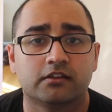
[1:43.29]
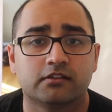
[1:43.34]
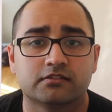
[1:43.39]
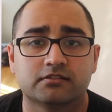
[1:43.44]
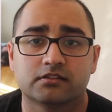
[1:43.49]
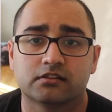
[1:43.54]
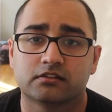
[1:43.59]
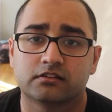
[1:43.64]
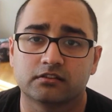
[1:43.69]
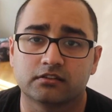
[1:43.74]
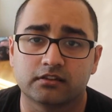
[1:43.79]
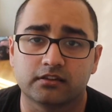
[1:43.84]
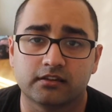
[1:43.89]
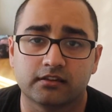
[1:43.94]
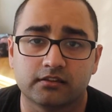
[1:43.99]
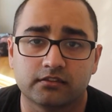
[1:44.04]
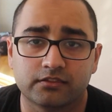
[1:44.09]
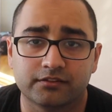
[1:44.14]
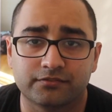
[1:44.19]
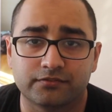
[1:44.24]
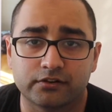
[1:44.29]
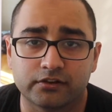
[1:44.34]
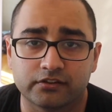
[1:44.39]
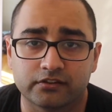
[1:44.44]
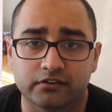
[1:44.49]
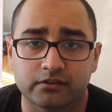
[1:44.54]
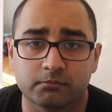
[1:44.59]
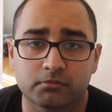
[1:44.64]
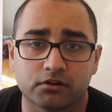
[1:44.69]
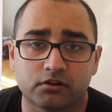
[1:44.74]
Suddenly, the
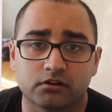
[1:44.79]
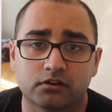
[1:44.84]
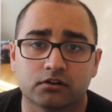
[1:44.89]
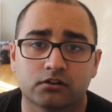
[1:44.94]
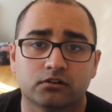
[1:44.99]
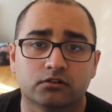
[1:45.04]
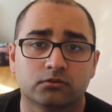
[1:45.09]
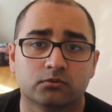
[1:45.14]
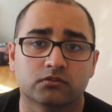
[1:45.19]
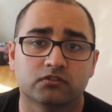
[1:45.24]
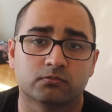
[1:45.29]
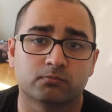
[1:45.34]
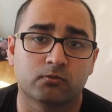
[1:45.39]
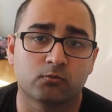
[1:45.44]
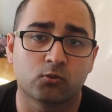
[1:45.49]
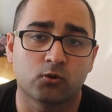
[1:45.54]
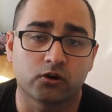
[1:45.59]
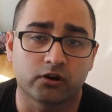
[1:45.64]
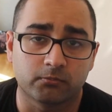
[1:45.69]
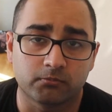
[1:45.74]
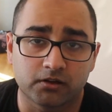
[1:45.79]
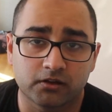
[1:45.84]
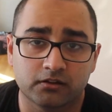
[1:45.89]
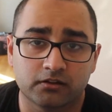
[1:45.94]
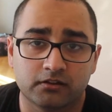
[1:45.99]
freezing bird was born.